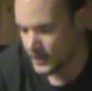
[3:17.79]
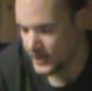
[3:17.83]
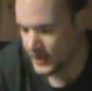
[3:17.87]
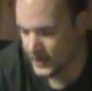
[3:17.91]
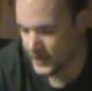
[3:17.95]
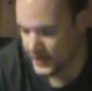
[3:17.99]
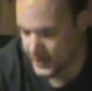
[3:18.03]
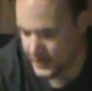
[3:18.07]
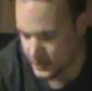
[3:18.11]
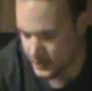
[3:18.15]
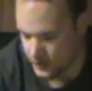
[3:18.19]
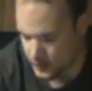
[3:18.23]

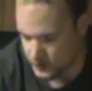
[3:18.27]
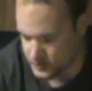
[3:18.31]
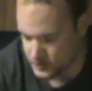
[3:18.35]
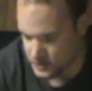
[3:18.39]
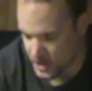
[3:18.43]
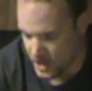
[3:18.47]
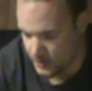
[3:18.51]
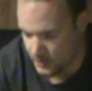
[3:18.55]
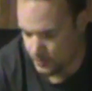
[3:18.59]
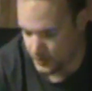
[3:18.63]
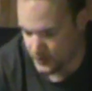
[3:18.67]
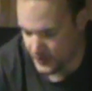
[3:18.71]
And on
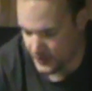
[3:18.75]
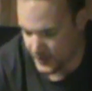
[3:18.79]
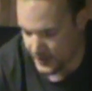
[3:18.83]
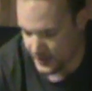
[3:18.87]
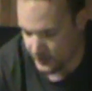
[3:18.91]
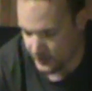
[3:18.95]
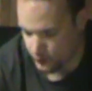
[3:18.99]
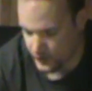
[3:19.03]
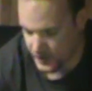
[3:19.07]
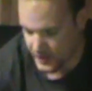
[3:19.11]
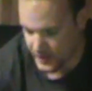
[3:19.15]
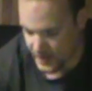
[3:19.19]
top of
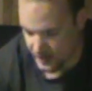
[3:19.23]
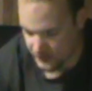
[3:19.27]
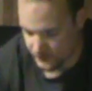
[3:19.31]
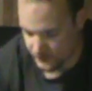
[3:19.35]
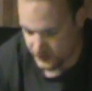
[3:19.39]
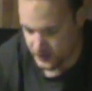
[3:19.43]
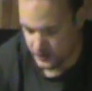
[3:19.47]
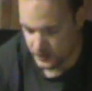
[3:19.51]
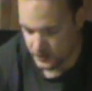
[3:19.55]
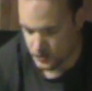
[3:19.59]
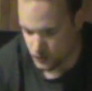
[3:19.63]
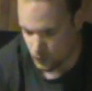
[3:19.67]
that, we have
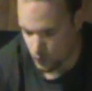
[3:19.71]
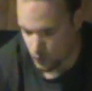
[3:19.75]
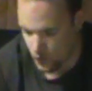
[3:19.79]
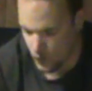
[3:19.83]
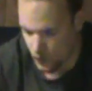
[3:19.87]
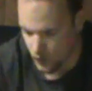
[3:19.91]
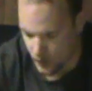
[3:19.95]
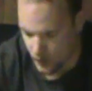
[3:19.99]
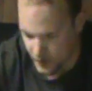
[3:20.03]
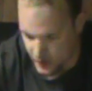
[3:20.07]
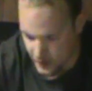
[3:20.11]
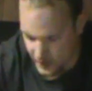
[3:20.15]
Gears of
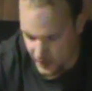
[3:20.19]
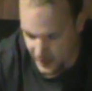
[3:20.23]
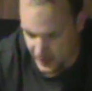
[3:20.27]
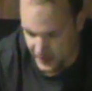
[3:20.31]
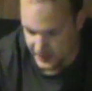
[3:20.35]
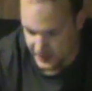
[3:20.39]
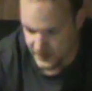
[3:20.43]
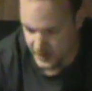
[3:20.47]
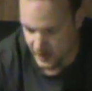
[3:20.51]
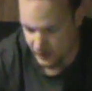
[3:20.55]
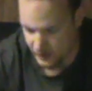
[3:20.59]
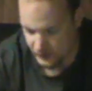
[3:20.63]
War.
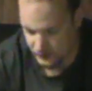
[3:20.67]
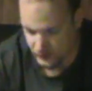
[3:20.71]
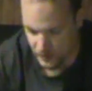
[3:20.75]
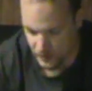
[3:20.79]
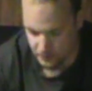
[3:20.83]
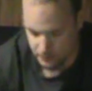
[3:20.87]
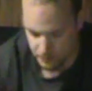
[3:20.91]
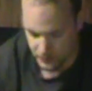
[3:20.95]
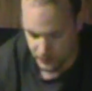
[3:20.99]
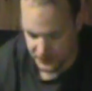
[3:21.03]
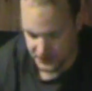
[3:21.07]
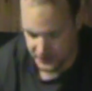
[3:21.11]
I now have a
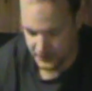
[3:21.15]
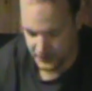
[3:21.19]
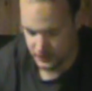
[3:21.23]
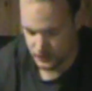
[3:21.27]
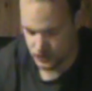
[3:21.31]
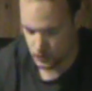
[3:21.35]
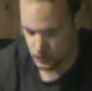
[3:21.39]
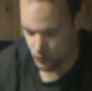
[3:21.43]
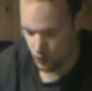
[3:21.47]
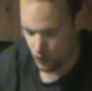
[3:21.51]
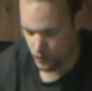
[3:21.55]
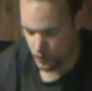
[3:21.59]
complete
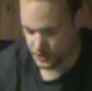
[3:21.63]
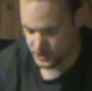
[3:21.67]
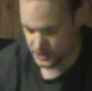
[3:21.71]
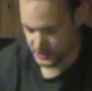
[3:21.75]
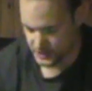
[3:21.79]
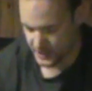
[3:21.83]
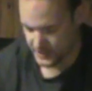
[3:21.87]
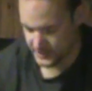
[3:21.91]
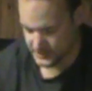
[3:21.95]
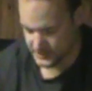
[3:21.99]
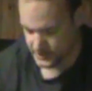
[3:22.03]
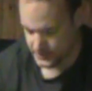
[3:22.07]
Gears of War
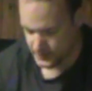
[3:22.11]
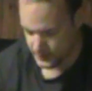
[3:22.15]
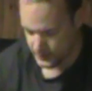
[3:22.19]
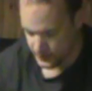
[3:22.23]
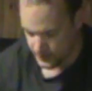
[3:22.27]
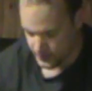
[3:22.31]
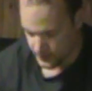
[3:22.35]
set.